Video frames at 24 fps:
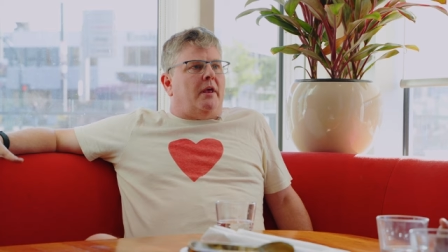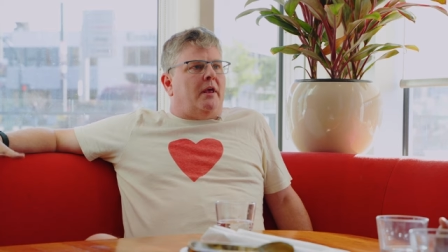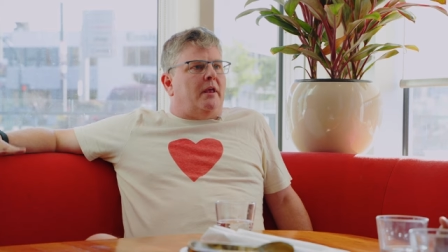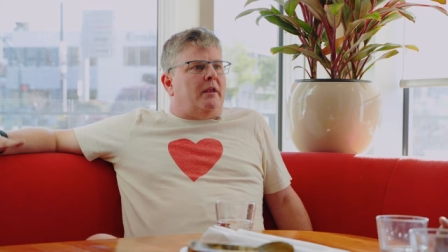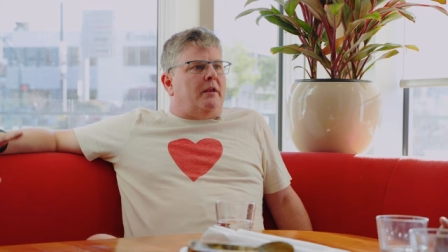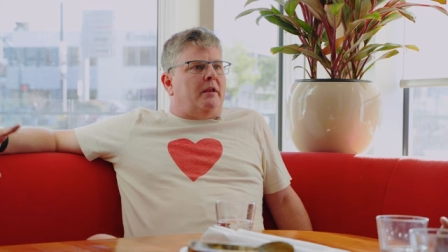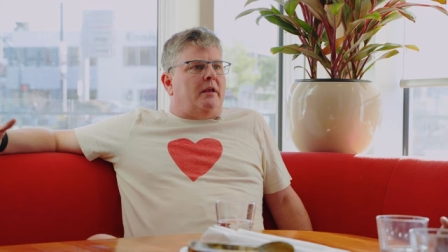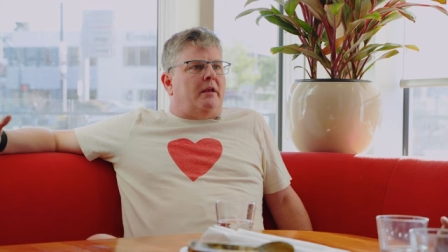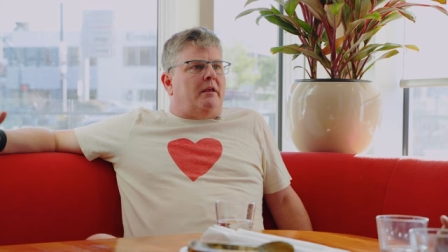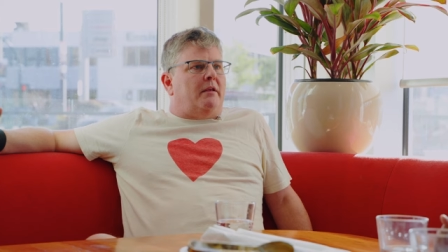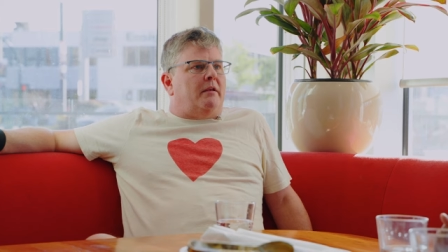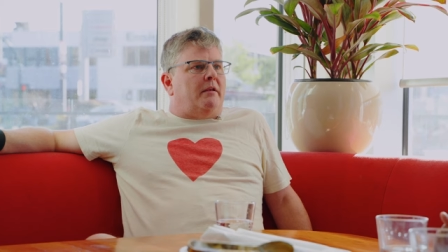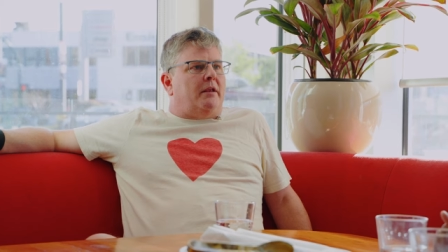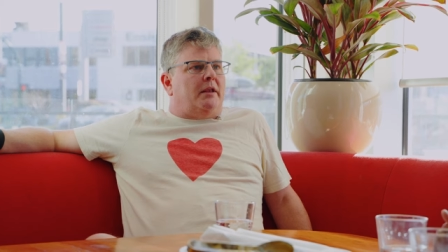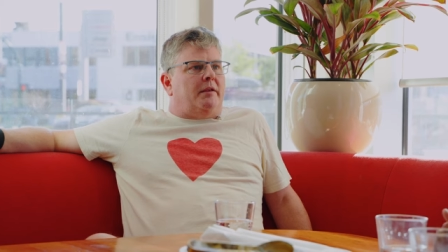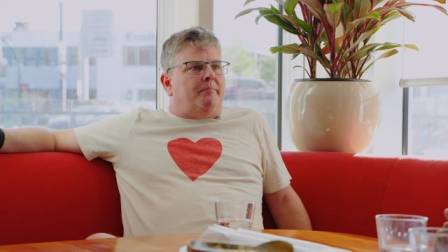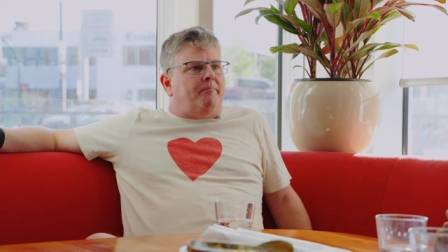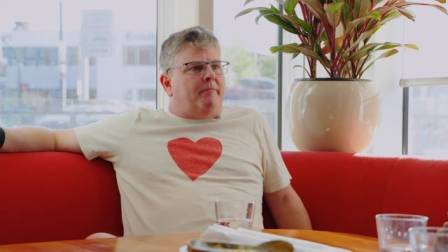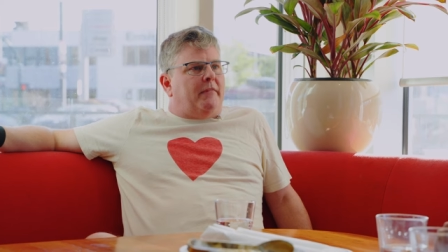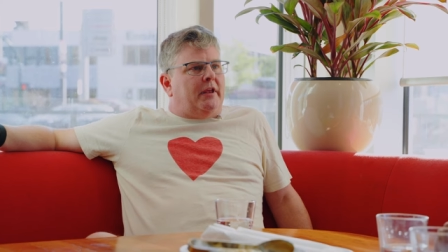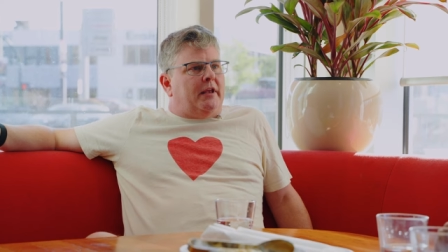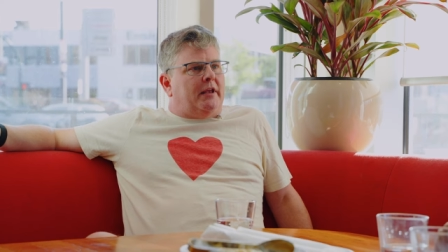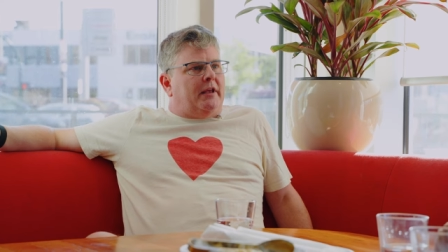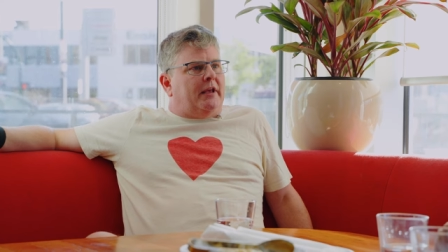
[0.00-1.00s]
and
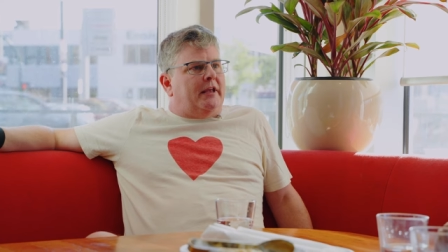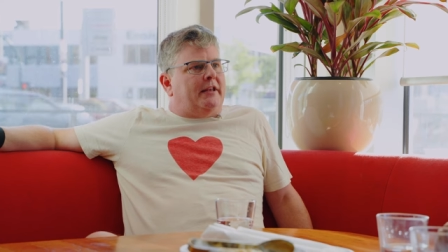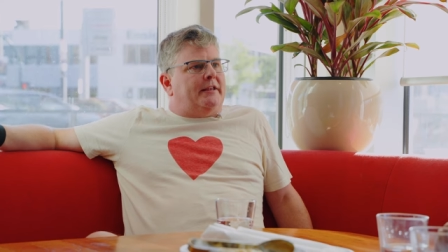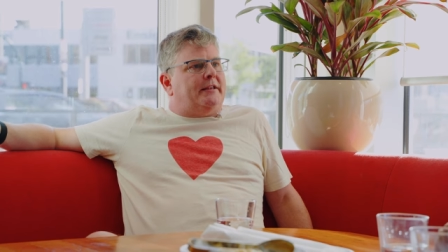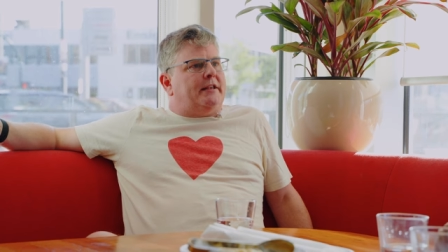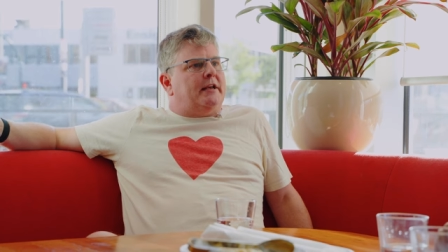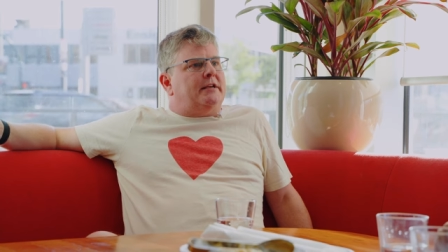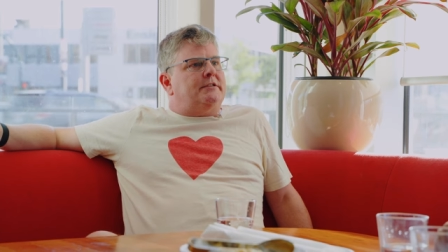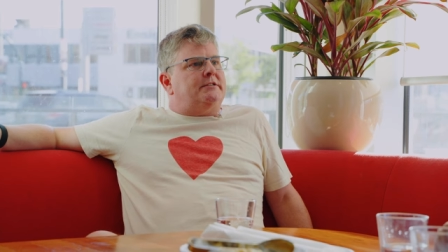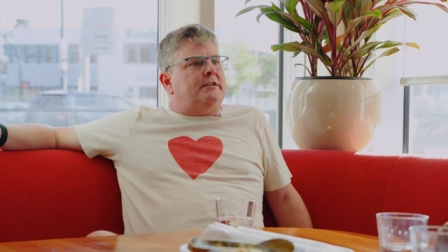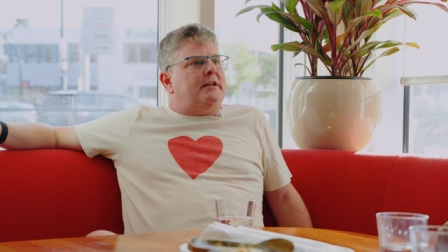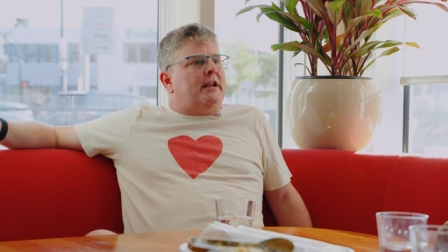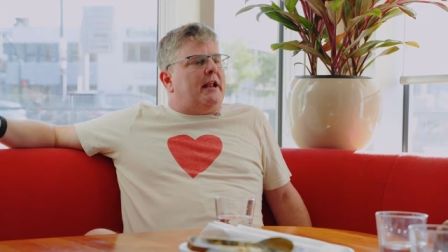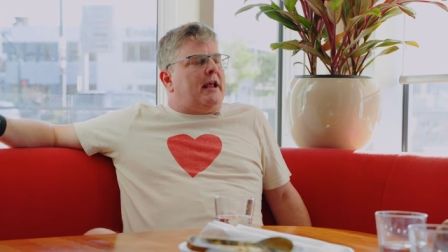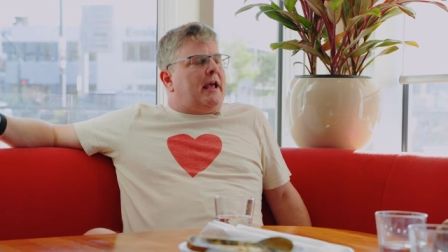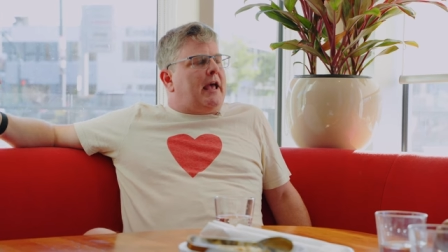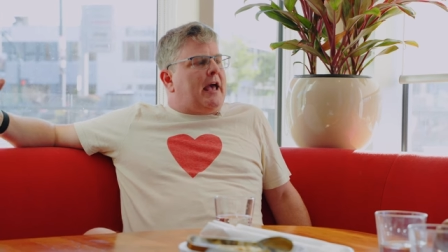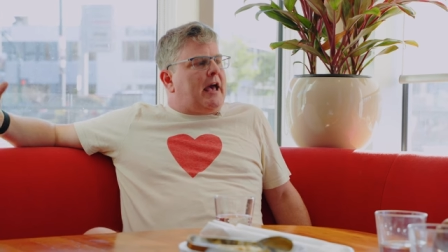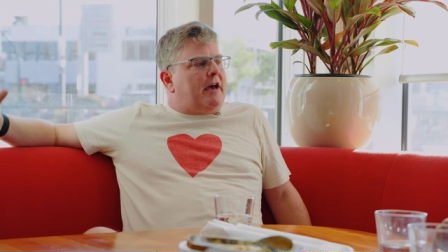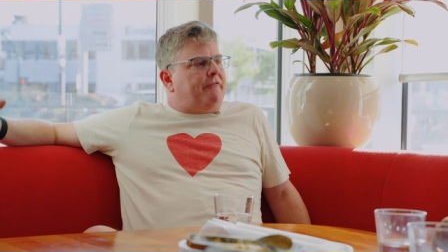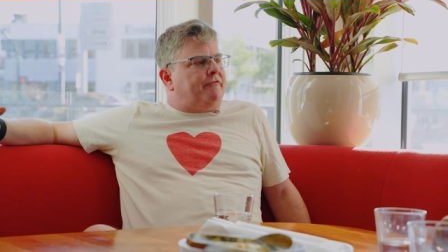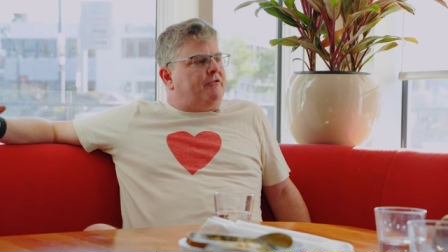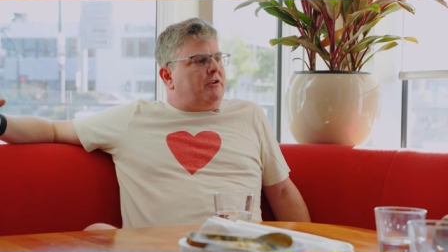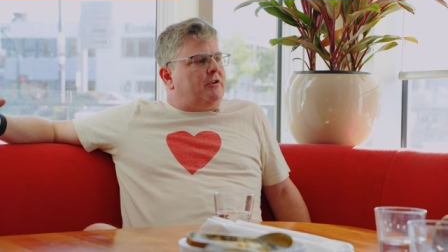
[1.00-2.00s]
it doesn't
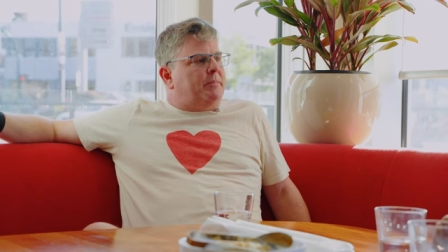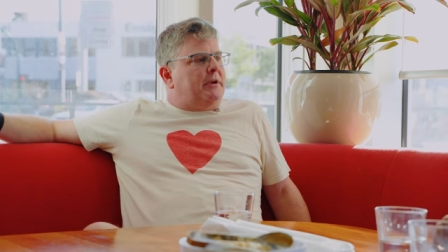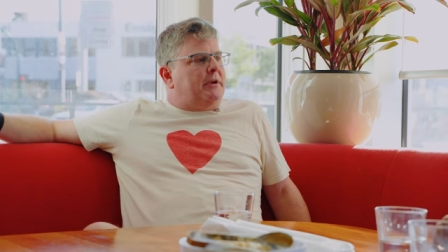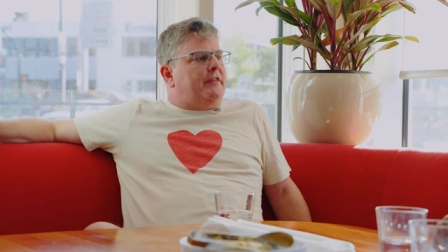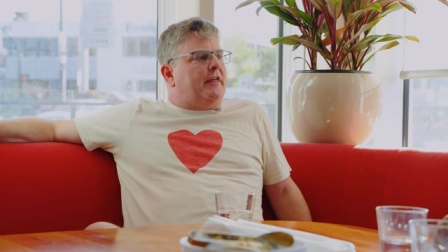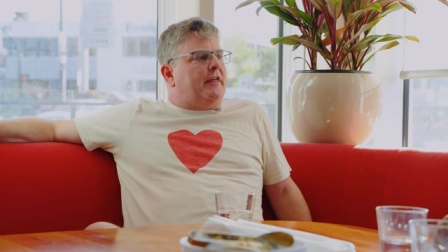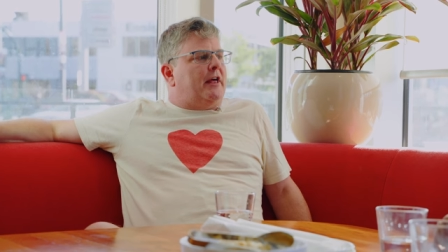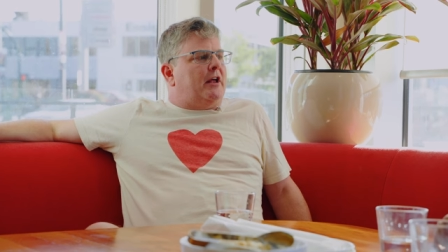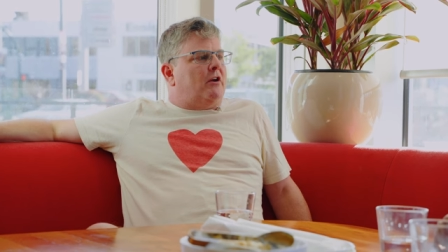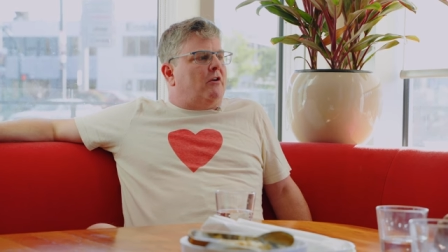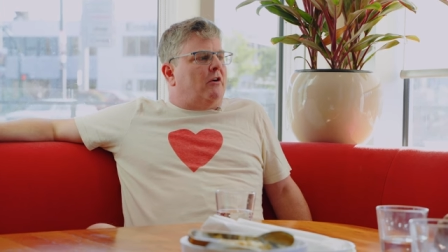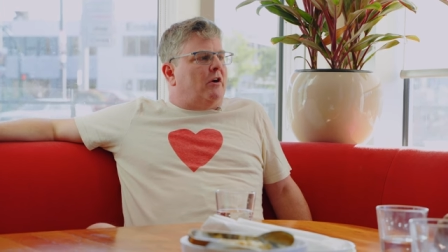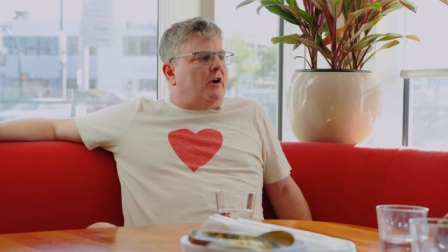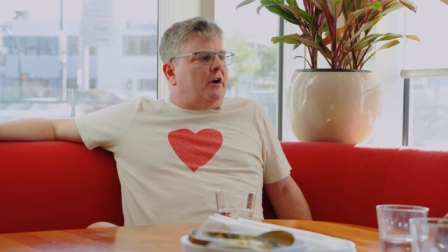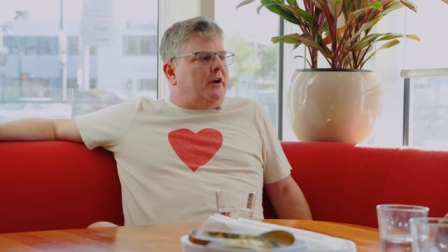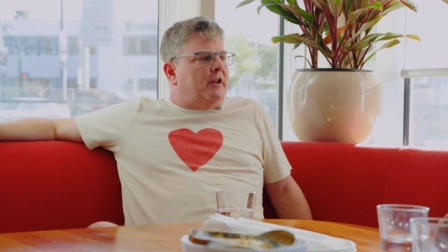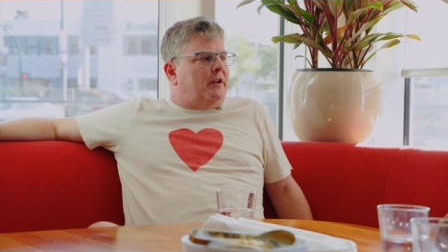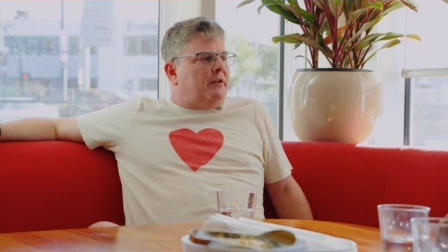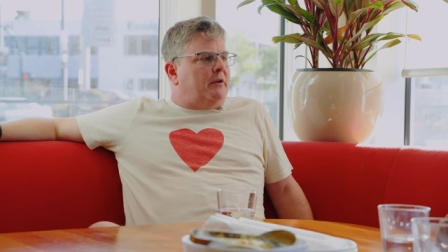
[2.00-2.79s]
have to be that hard.